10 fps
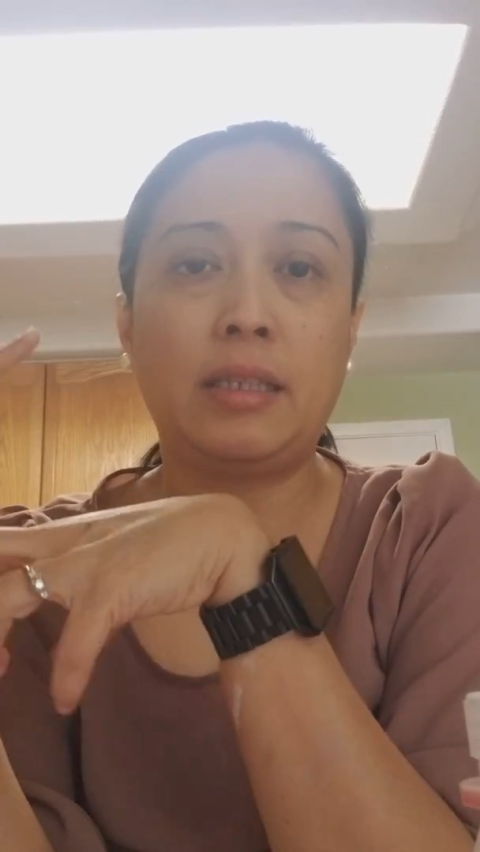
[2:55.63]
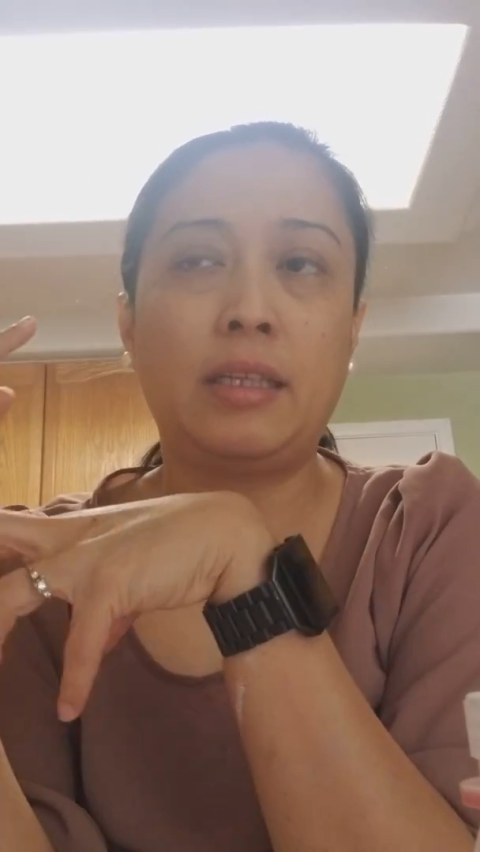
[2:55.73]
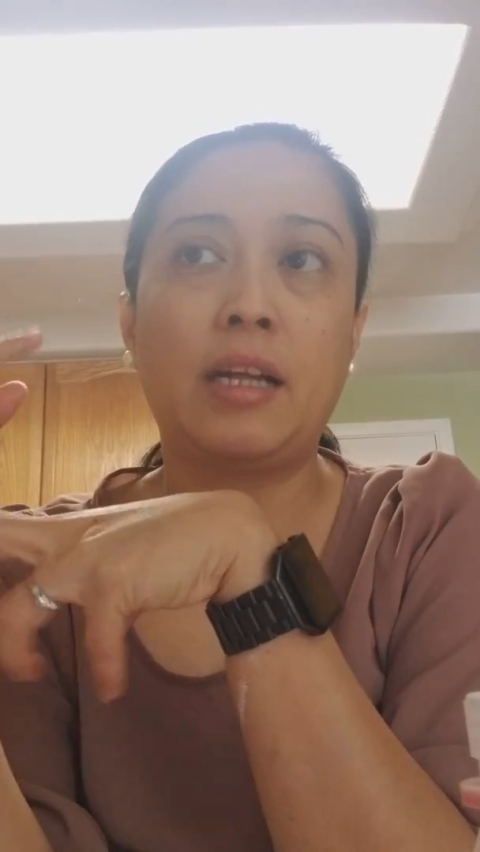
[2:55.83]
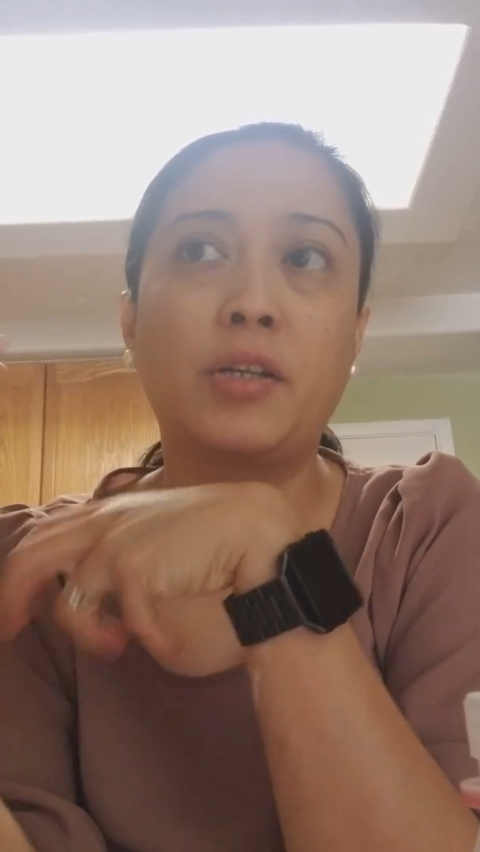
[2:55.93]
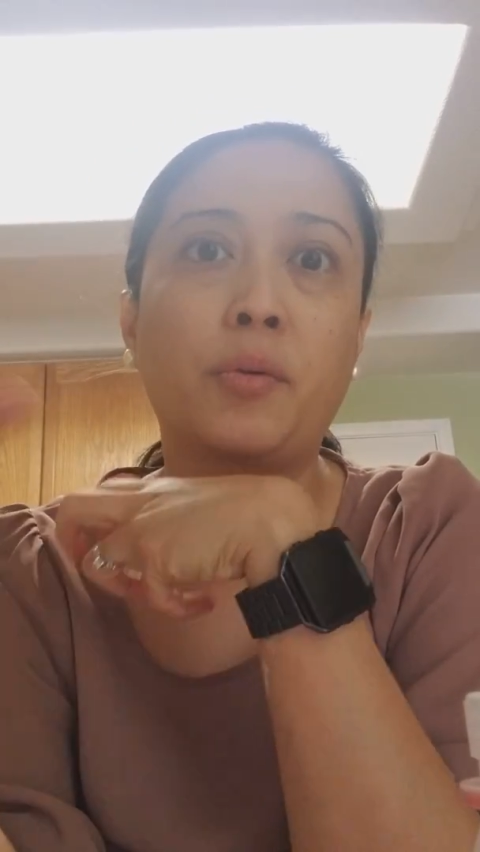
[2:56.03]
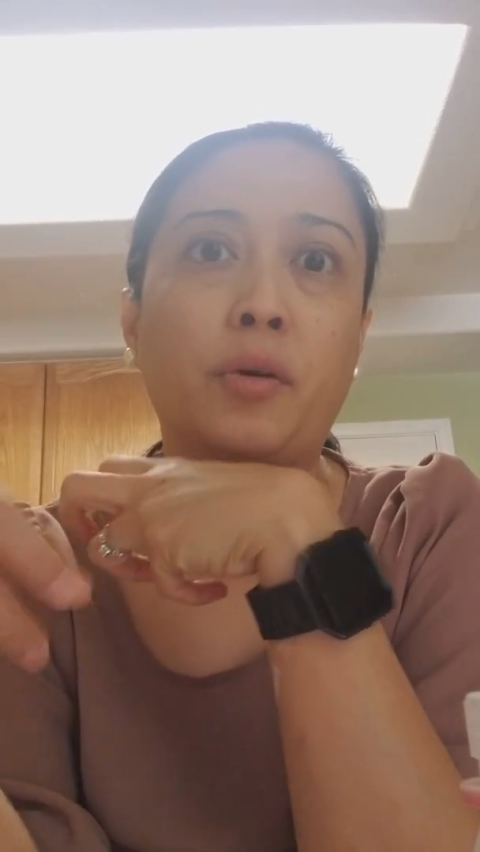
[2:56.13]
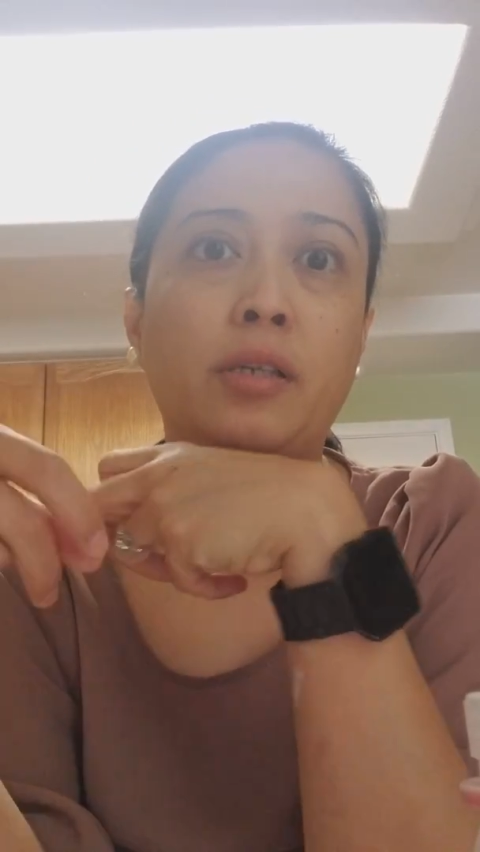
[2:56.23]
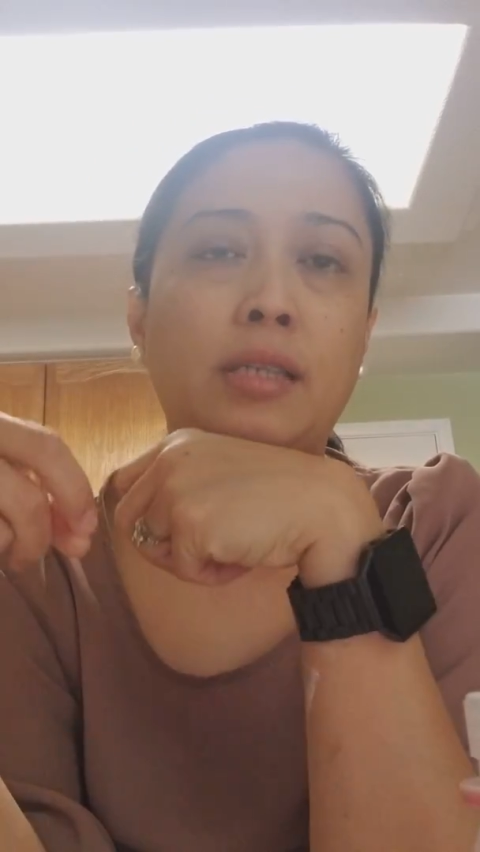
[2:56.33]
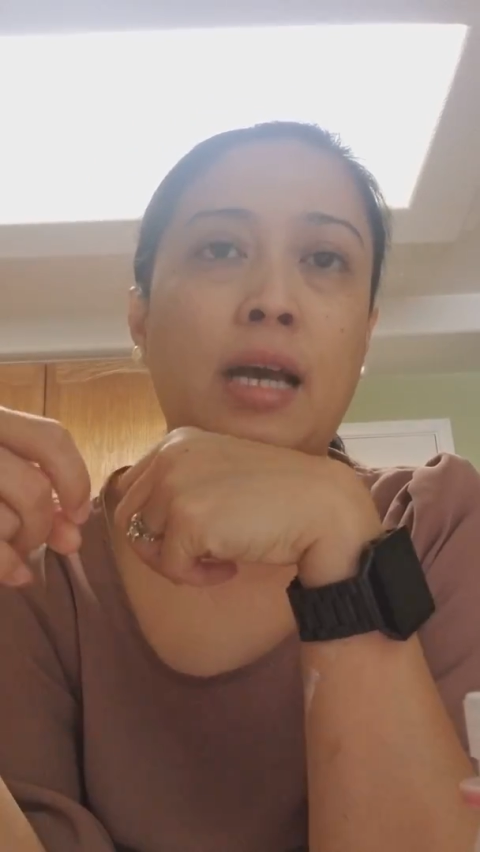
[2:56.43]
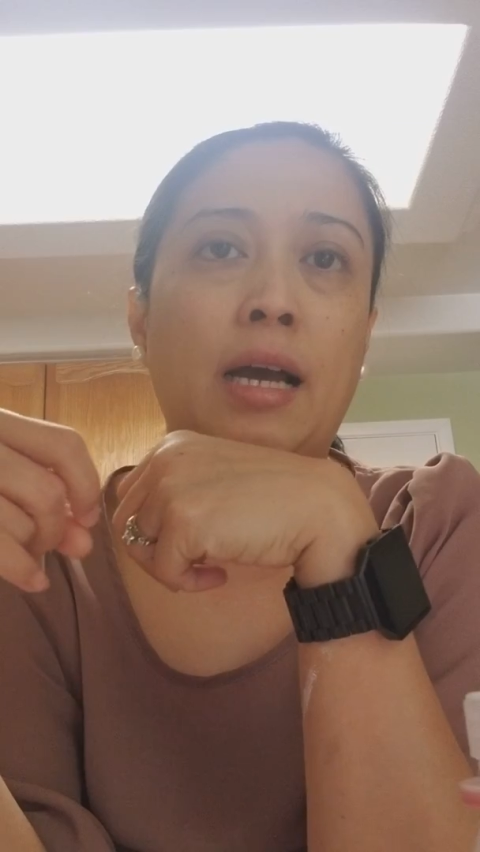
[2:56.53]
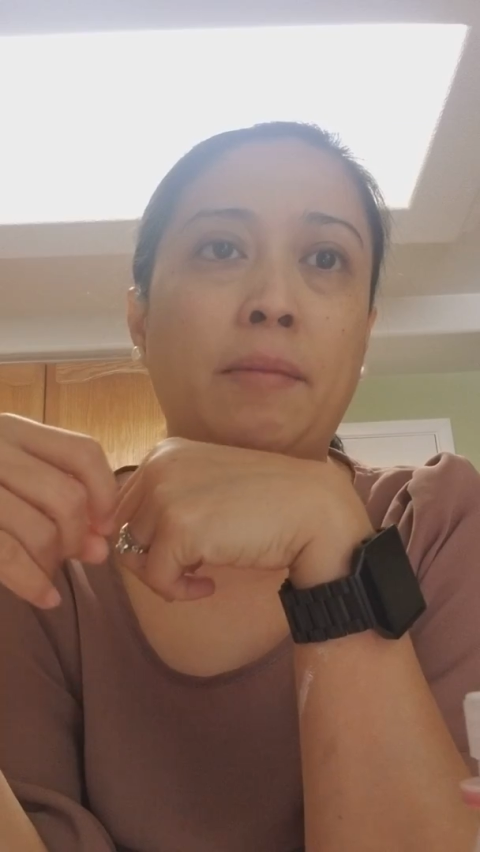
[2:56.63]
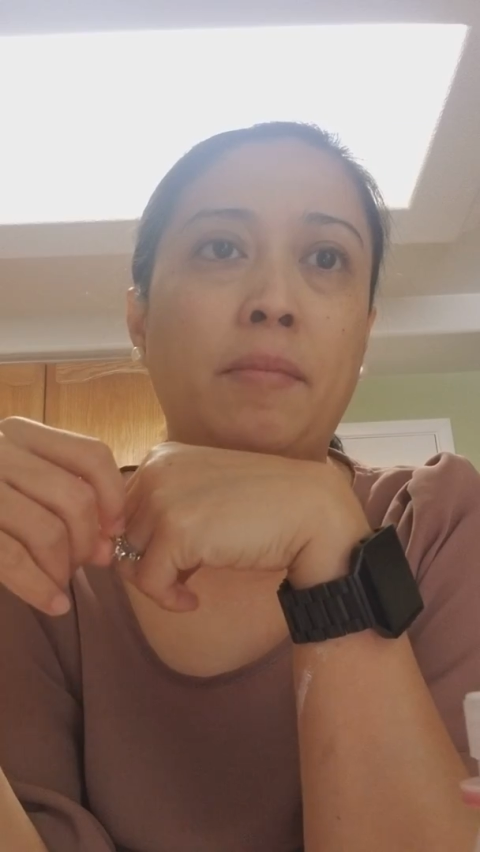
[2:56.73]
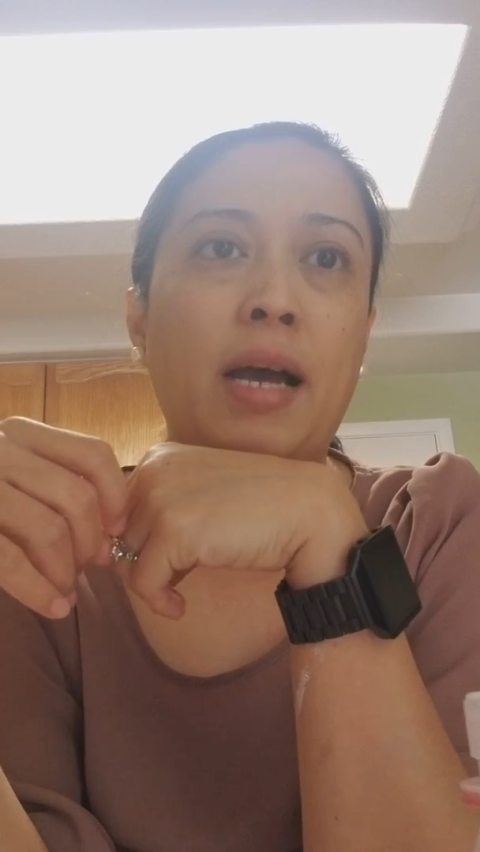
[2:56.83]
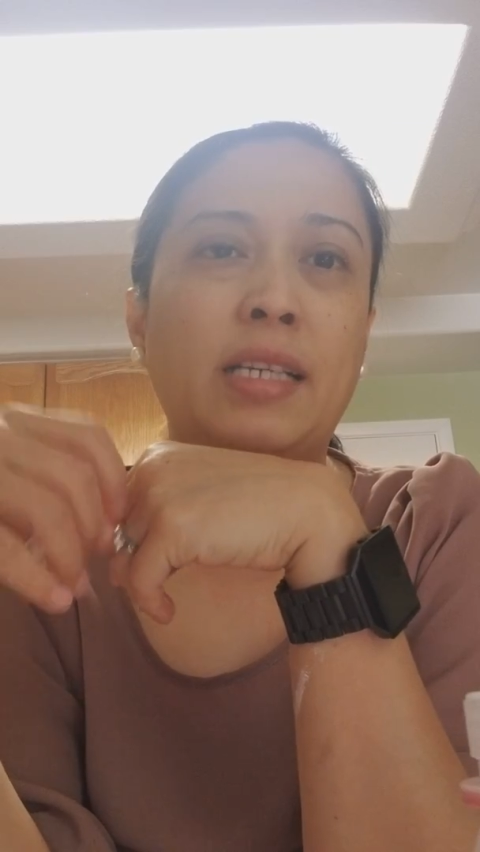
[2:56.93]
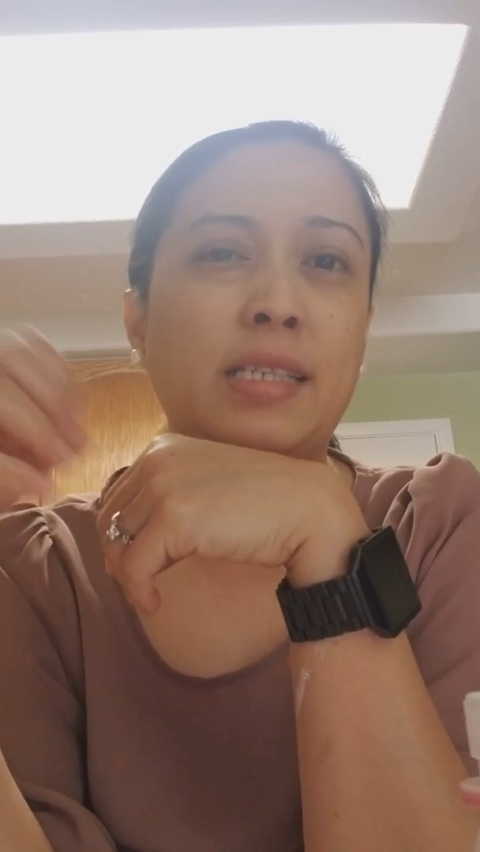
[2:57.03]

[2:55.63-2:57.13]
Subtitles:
In other words, I